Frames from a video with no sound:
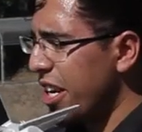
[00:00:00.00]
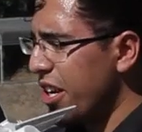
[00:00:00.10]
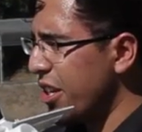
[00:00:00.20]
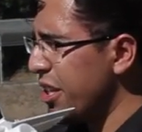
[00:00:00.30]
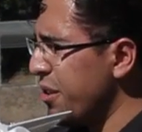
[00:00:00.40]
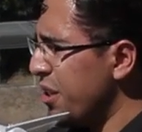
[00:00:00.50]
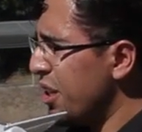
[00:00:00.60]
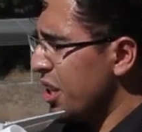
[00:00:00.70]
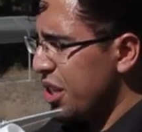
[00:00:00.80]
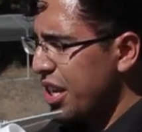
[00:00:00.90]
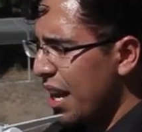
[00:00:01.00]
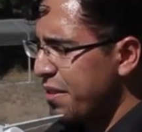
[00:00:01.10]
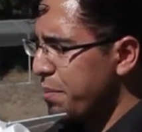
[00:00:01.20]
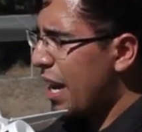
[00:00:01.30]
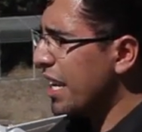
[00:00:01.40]
You know, you
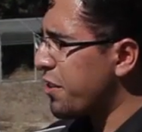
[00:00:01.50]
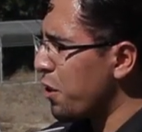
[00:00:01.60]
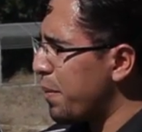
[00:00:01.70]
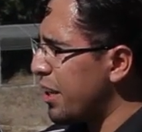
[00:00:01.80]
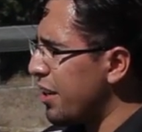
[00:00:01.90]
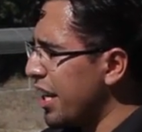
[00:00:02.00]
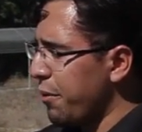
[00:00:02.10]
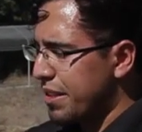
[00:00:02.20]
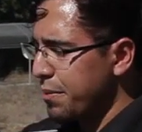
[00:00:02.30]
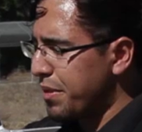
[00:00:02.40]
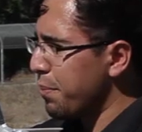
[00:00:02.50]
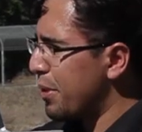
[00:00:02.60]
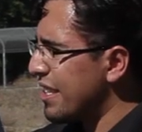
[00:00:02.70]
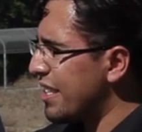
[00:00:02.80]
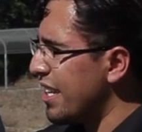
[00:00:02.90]
have some nice durability with some
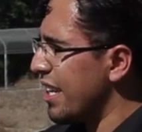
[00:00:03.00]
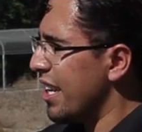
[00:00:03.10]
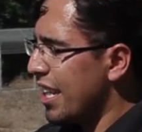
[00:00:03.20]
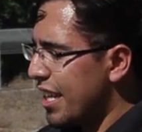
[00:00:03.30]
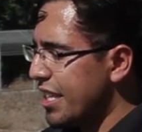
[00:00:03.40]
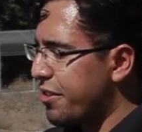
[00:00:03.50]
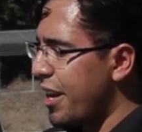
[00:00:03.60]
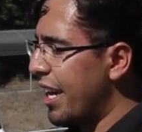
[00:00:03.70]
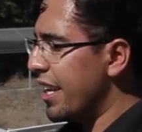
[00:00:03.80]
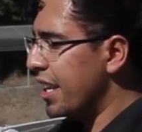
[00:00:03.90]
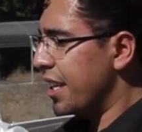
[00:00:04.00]
simplicity. That's great.